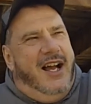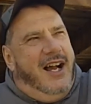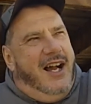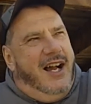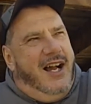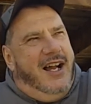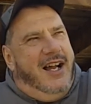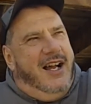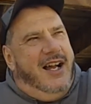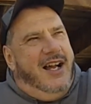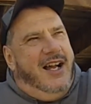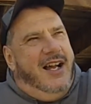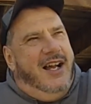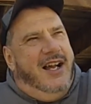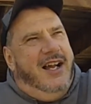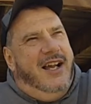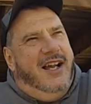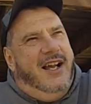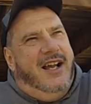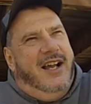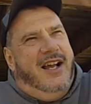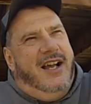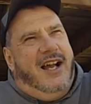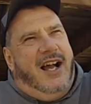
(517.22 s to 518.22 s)

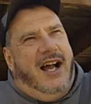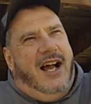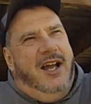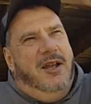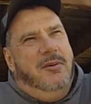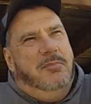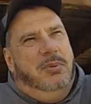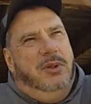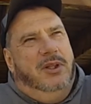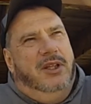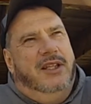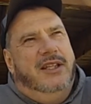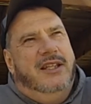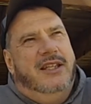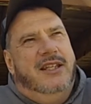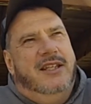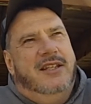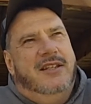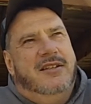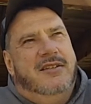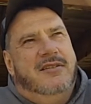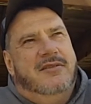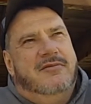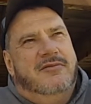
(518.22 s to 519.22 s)
I
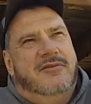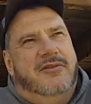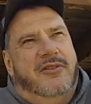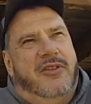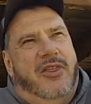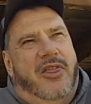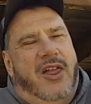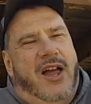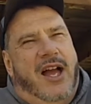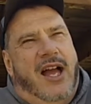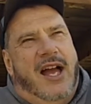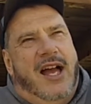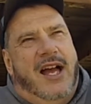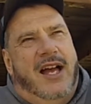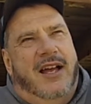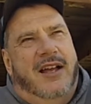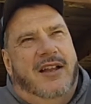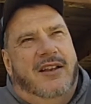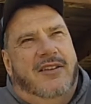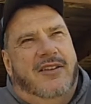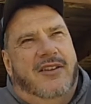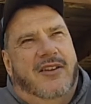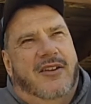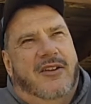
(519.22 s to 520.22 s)
believe
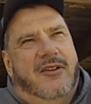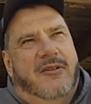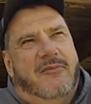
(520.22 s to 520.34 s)
that